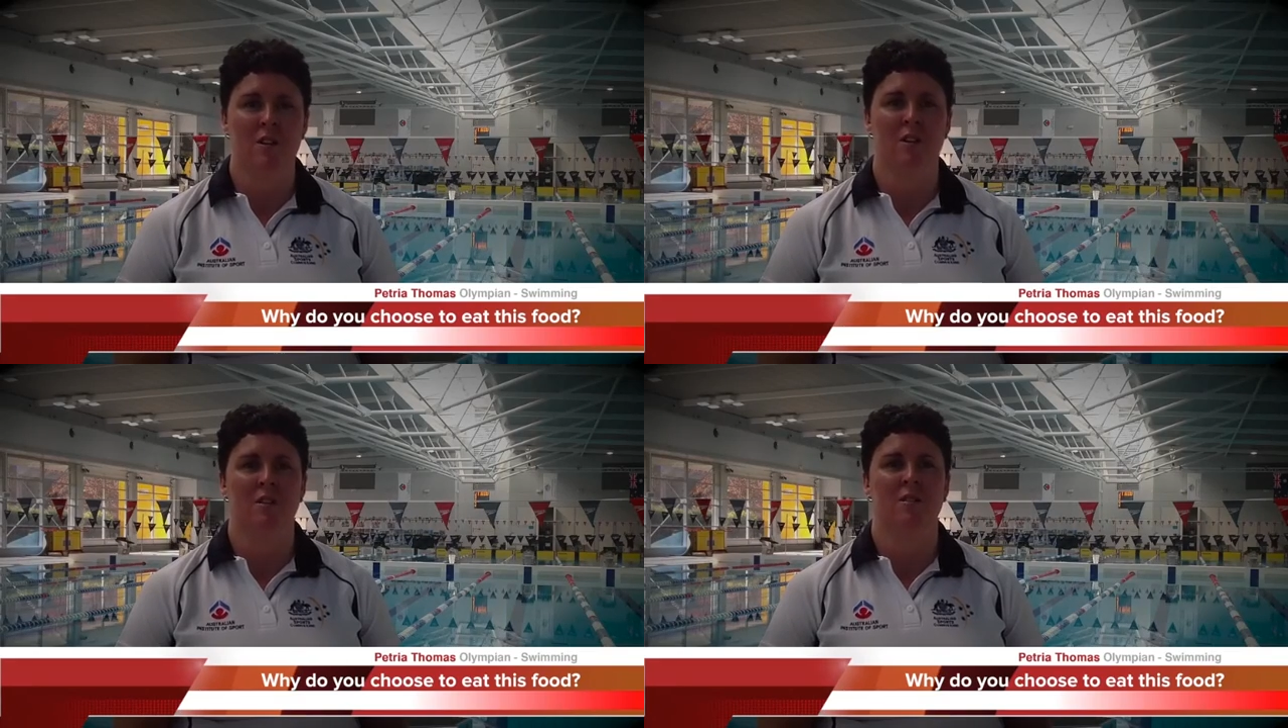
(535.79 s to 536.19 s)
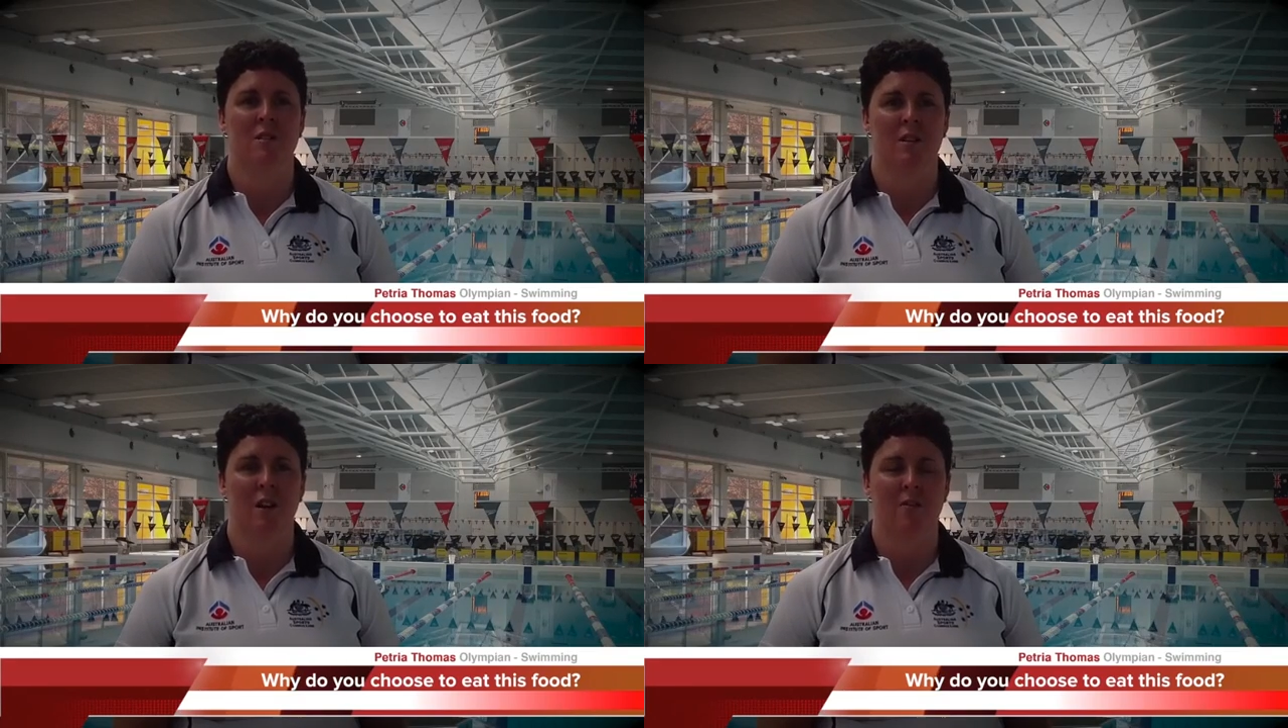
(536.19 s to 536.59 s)

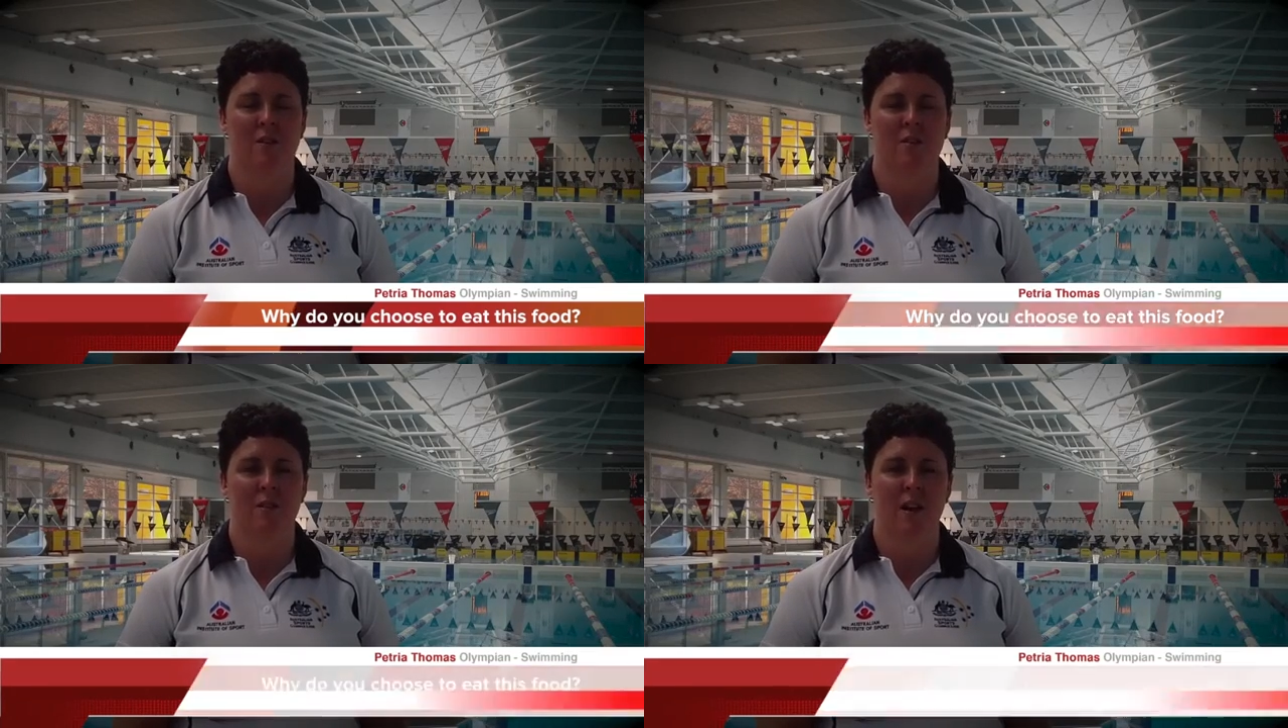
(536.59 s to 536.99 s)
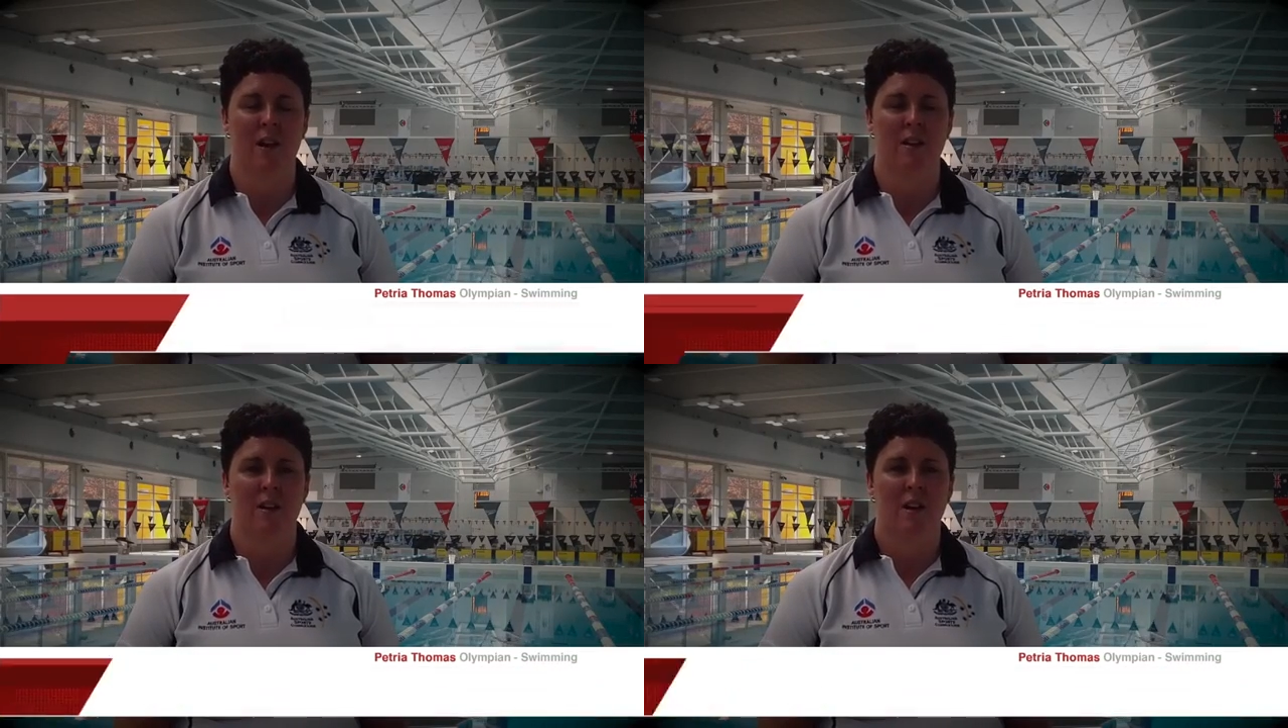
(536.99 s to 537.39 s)
sessions and things like
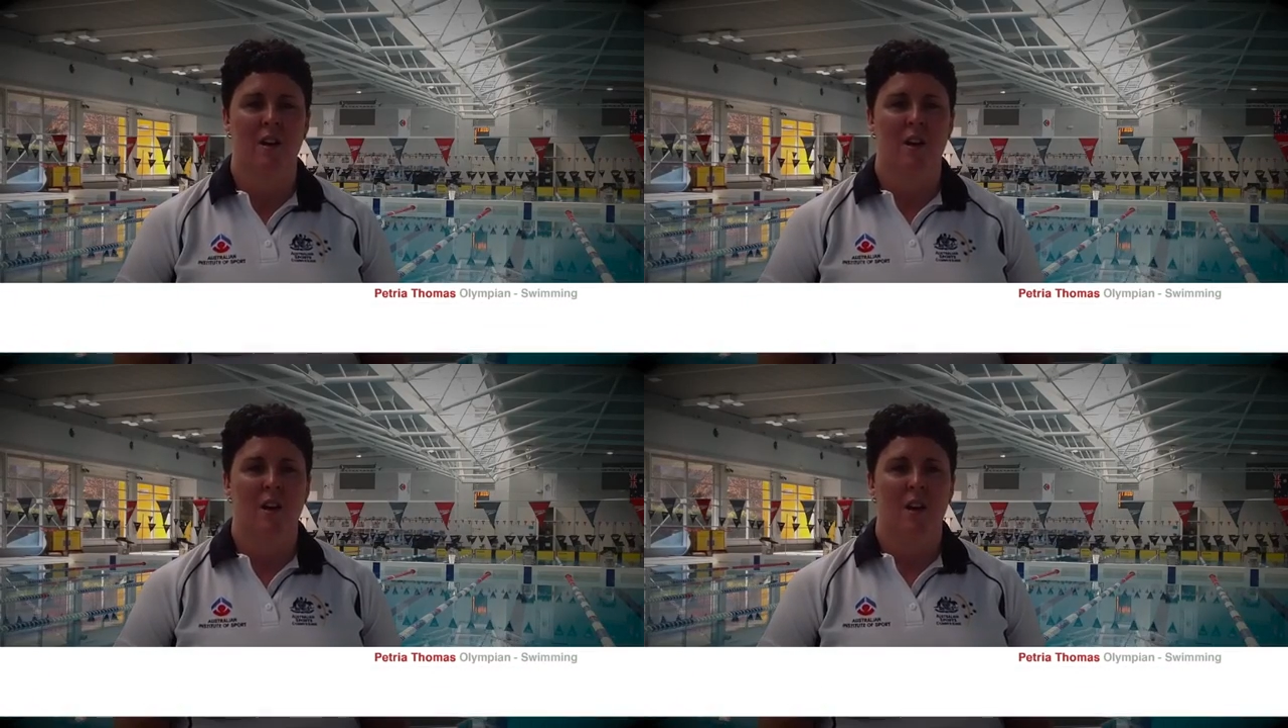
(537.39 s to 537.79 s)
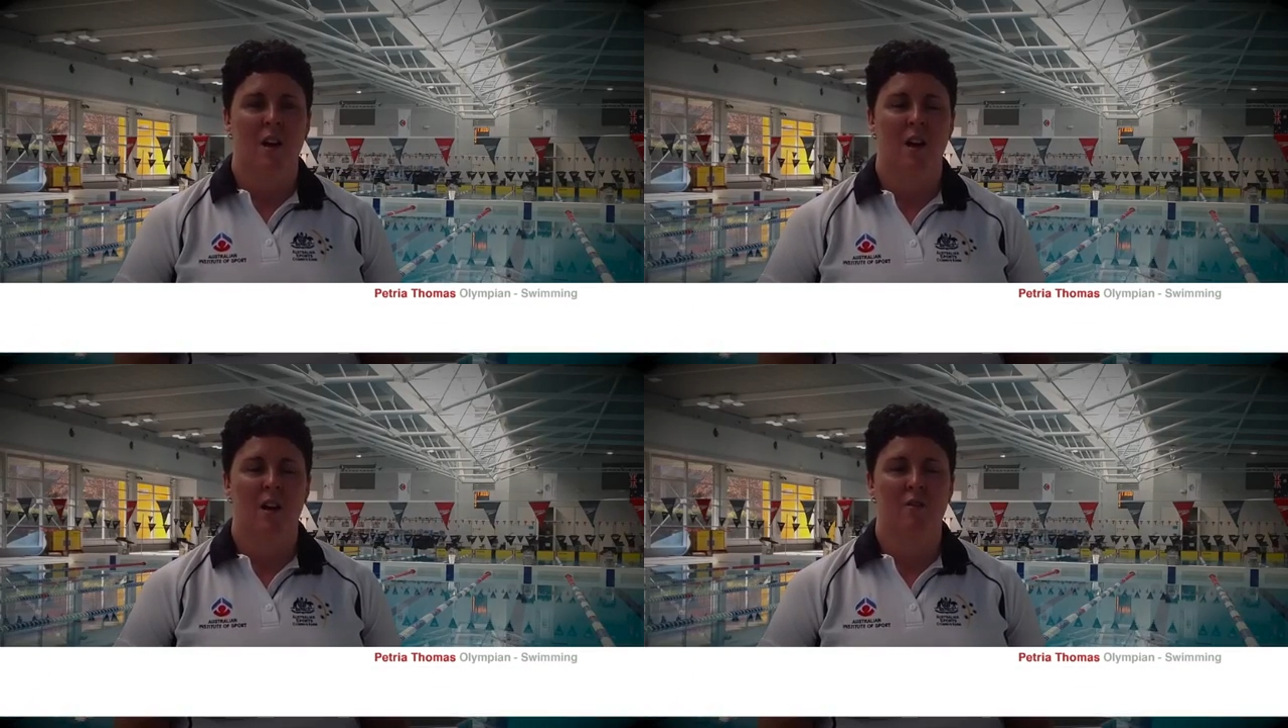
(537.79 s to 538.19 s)
that,
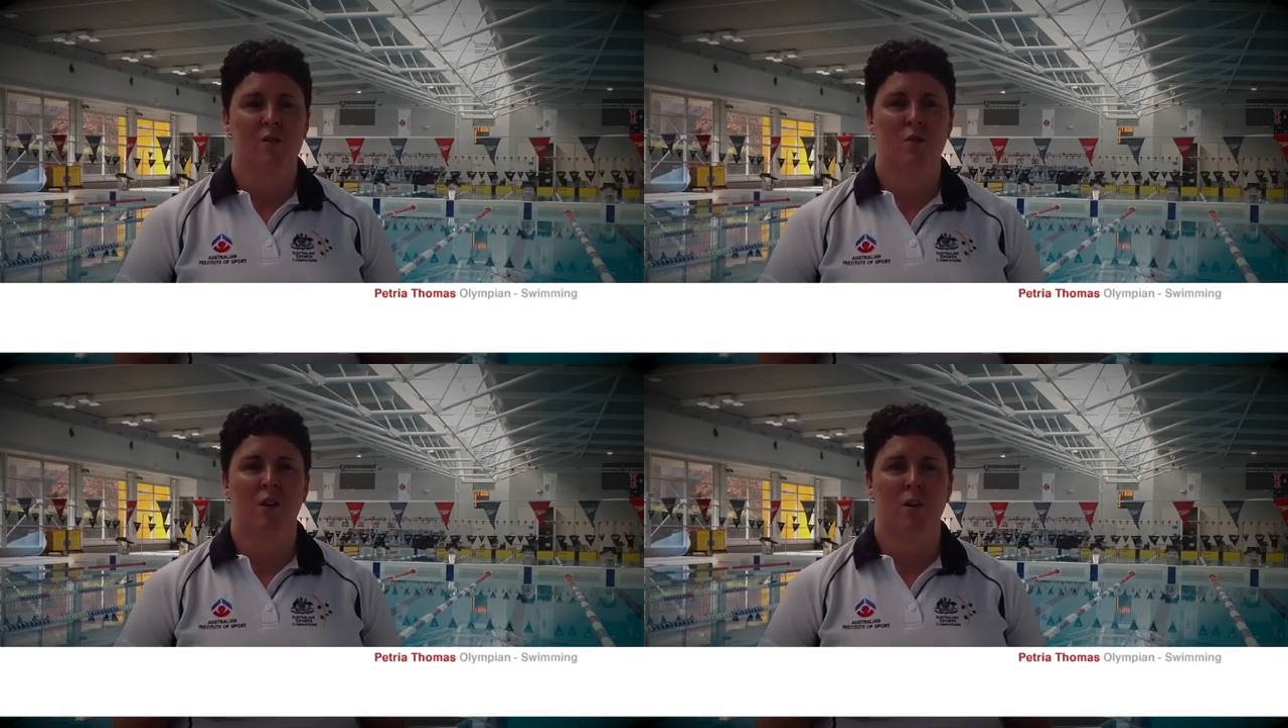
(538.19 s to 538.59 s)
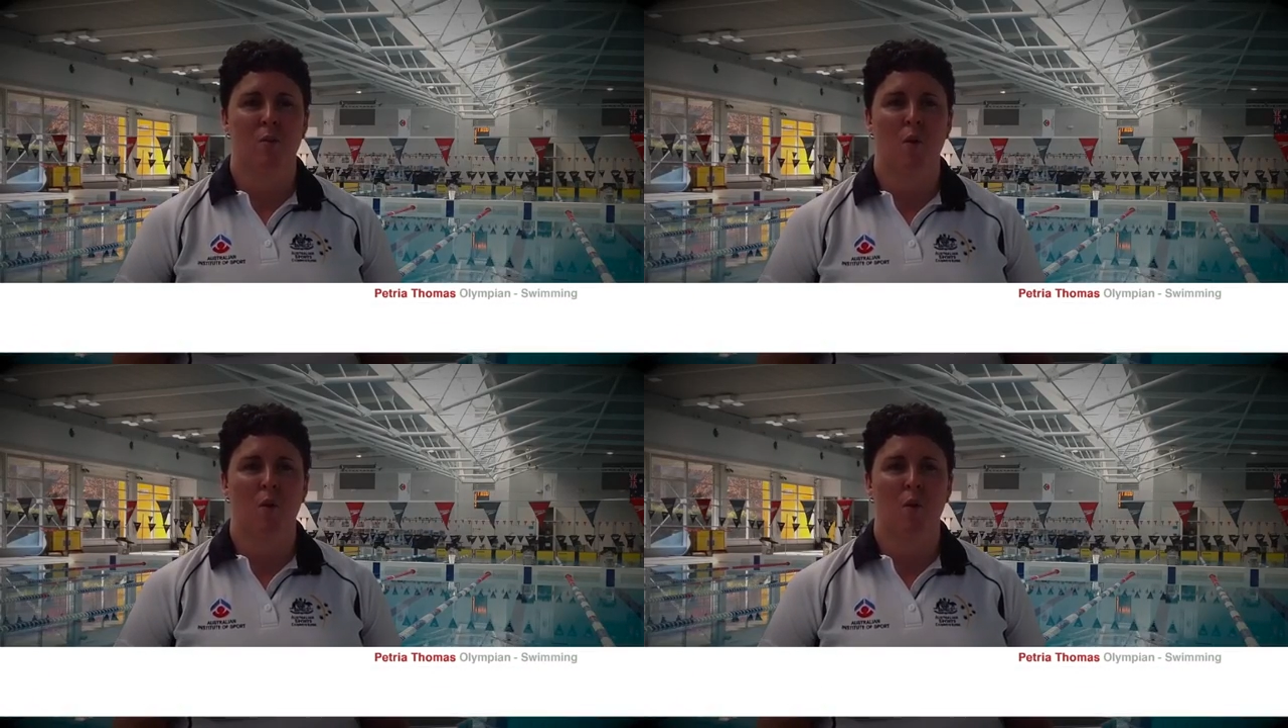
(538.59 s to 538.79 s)
it was really